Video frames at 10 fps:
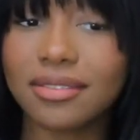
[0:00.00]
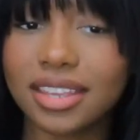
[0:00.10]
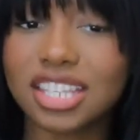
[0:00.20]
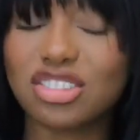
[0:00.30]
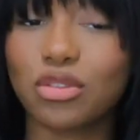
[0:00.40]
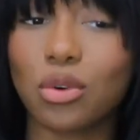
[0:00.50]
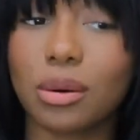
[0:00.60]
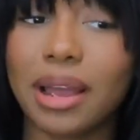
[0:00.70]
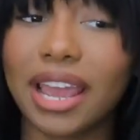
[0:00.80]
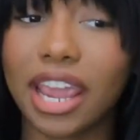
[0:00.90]
this for
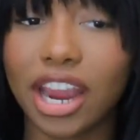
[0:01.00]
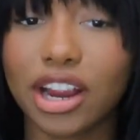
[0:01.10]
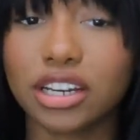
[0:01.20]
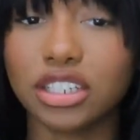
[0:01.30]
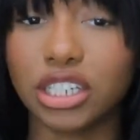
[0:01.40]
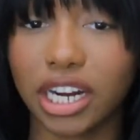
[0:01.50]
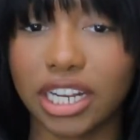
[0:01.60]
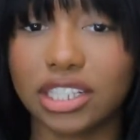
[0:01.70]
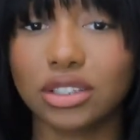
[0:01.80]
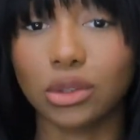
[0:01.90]
my hair
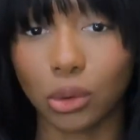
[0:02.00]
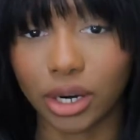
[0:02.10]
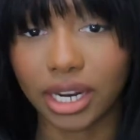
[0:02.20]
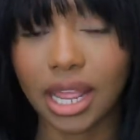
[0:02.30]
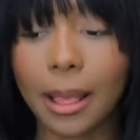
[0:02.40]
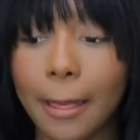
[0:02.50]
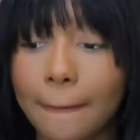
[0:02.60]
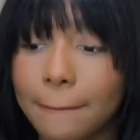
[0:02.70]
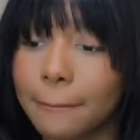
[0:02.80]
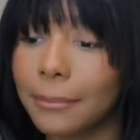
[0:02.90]
journey story.
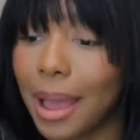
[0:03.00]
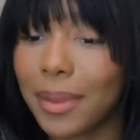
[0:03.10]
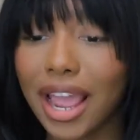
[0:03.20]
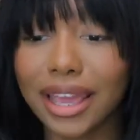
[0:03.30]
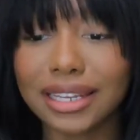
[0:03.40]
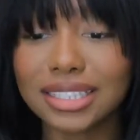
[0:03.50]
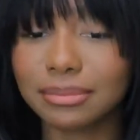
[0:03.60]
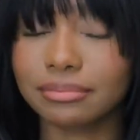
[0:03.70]
I'm not gonna